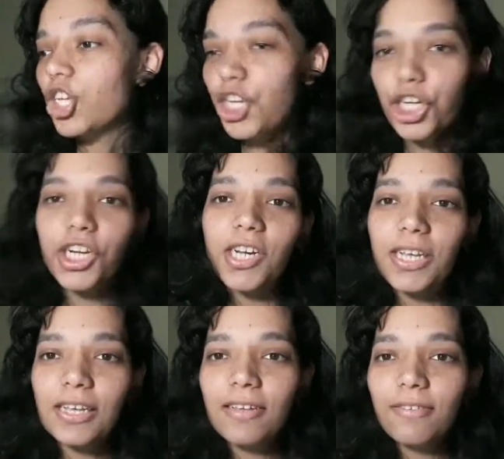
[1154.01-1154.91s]

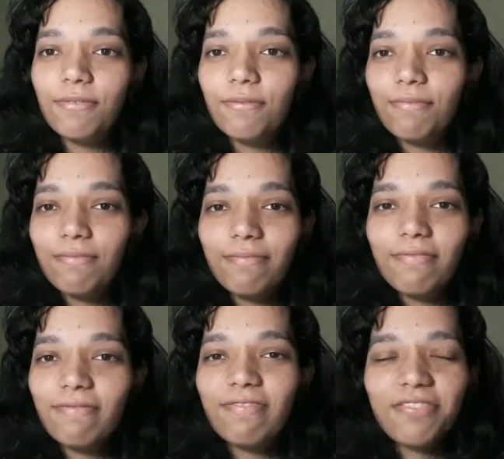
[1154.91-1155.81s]
journey.
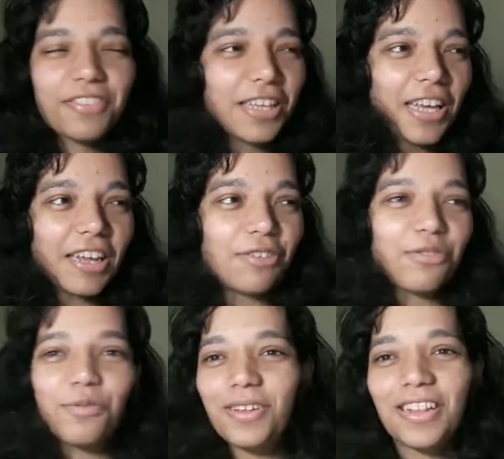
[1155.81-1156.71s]
I
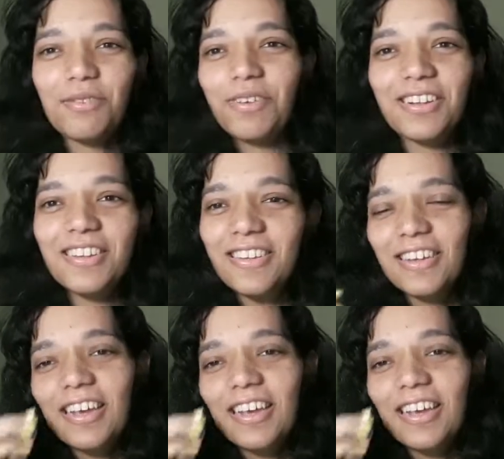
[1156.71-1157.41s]
don't know what that was.